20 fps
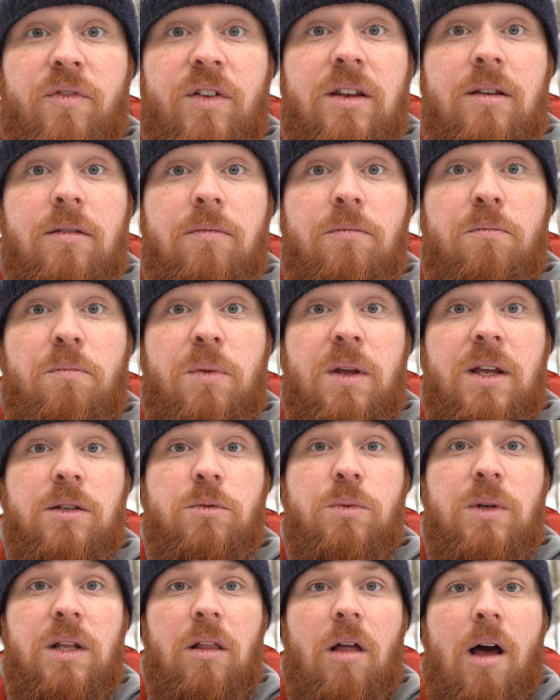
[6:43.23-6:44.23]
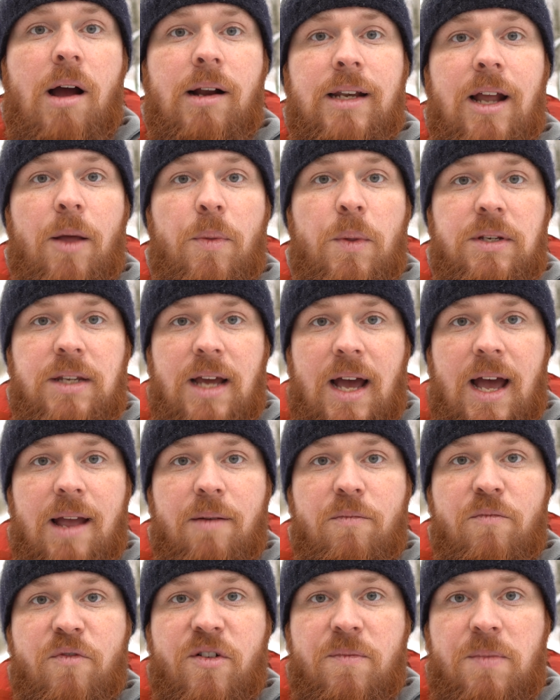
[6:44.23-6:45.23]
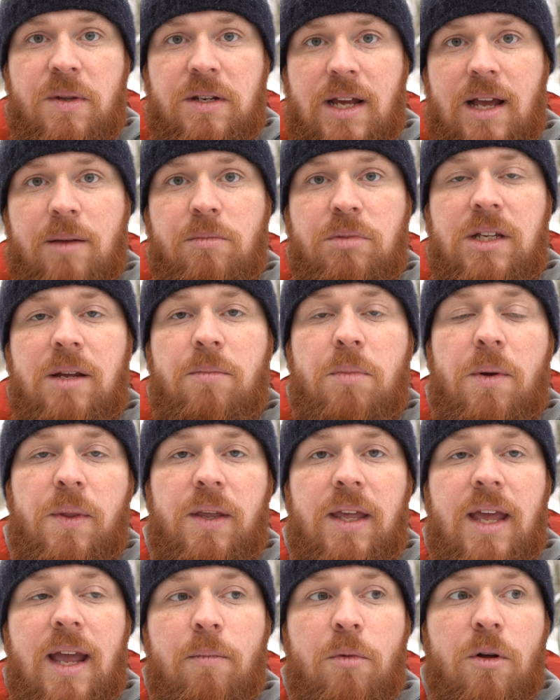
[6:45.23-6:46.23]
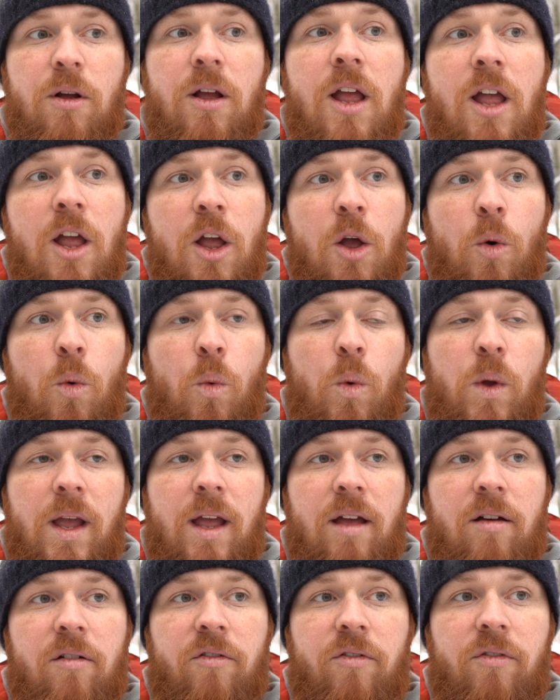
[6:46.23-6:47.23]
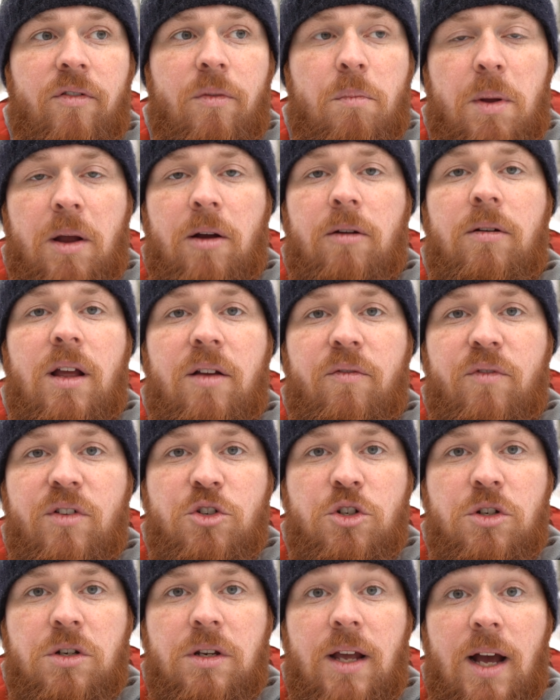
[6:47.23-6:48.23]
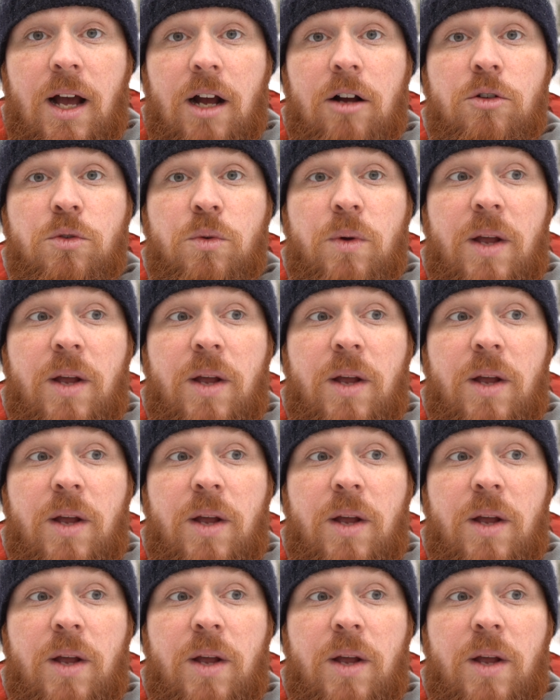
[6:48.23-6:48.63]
And because we locked down the time from the timestamp on the camera, we have a pair of night vision goggles.